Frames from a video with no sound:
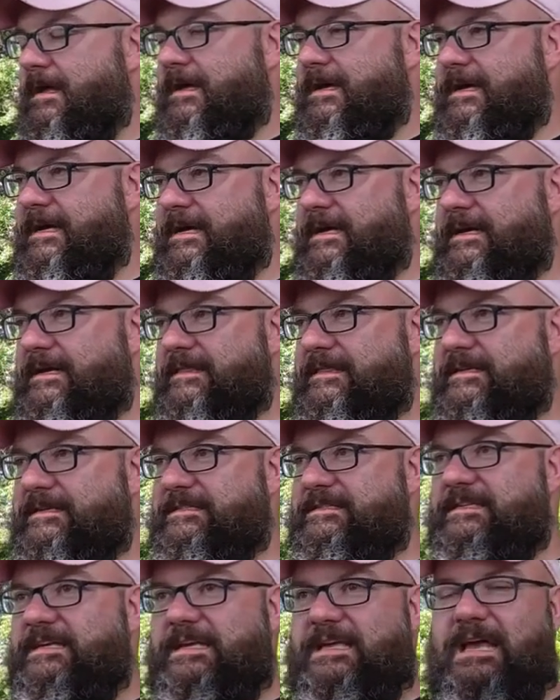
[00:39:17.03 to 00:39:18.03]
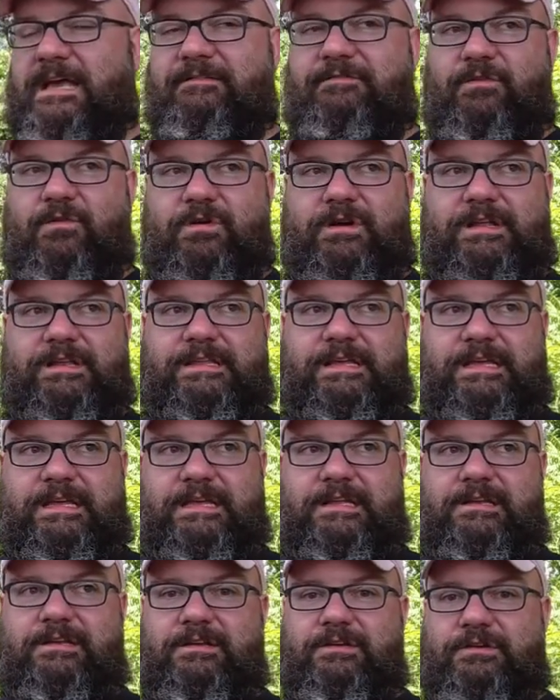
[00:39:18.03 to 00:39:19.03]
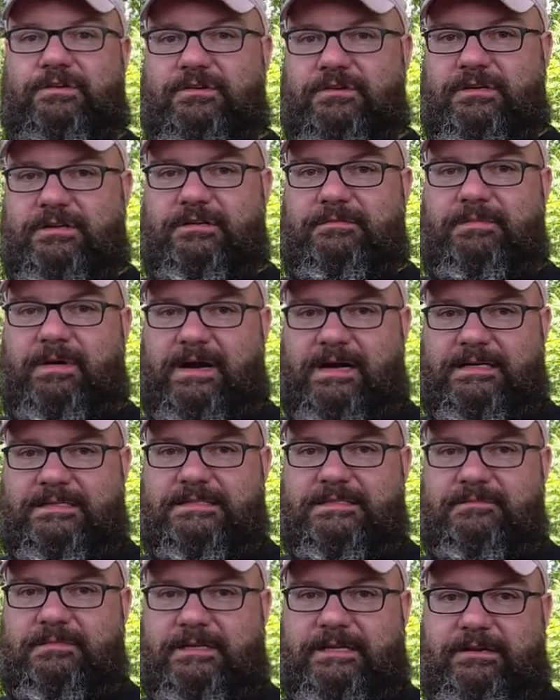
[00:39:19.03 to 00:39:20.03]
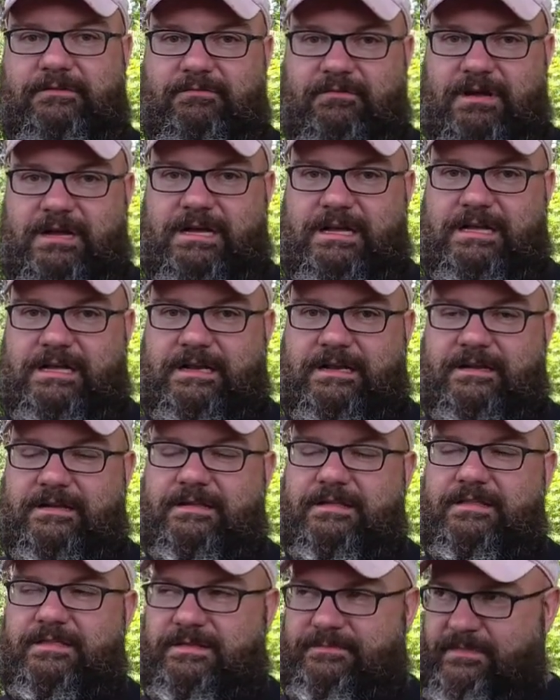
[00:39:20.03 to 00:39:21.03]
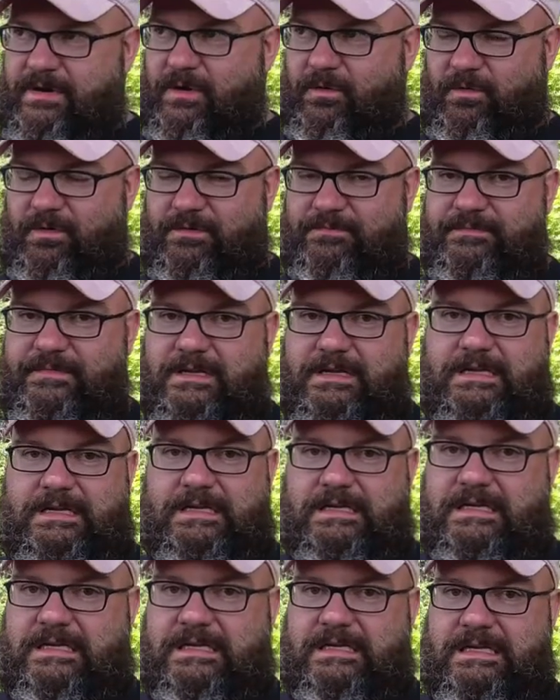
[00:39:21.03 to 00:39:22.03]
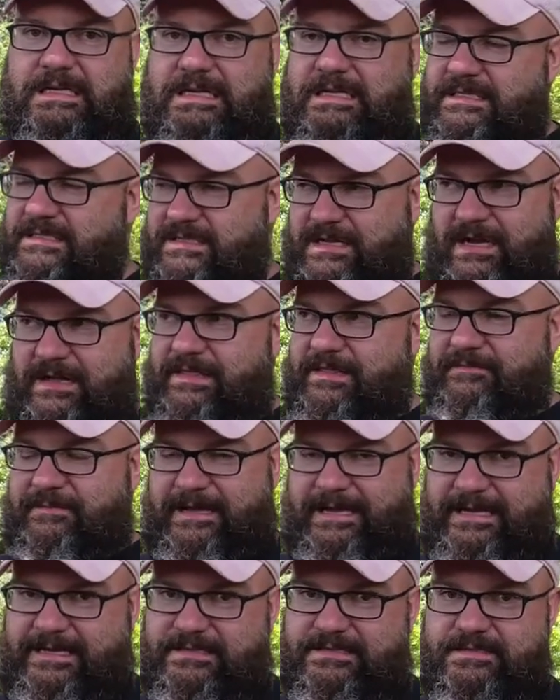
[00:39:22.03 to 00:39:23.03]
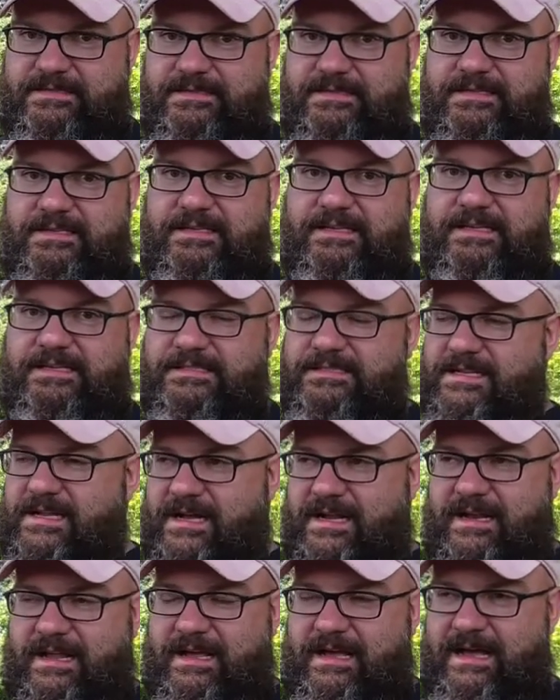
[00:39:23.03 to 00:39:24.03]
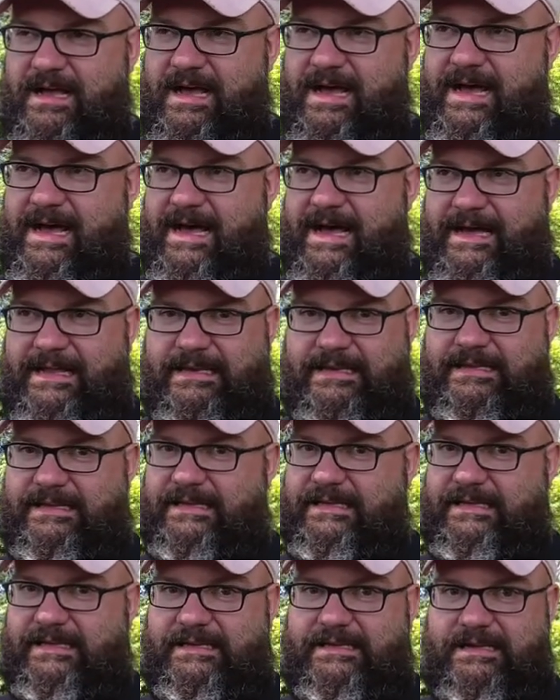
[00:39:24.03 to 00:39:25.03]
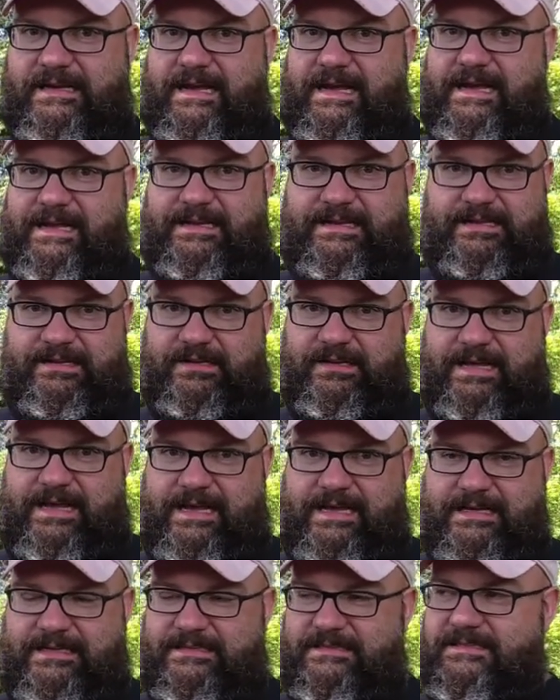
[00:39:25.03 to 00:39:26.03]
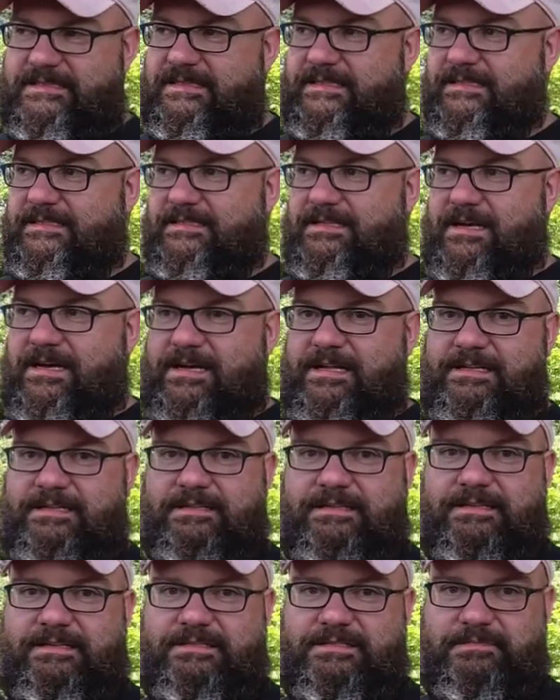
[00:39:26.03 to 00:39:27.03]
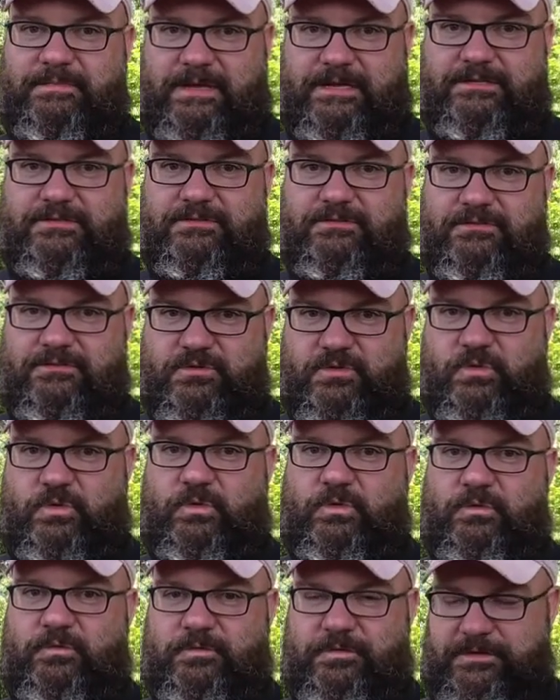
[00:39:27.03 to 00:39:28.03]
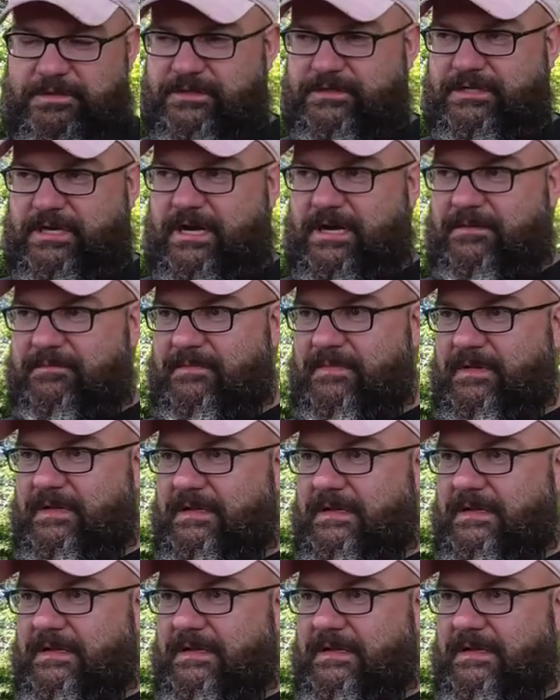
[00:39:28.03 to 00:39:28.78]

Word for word: uh, the CK4010 could possibly run the mower. It's not the best. It's not highly idealized. It's not the special tool for the job,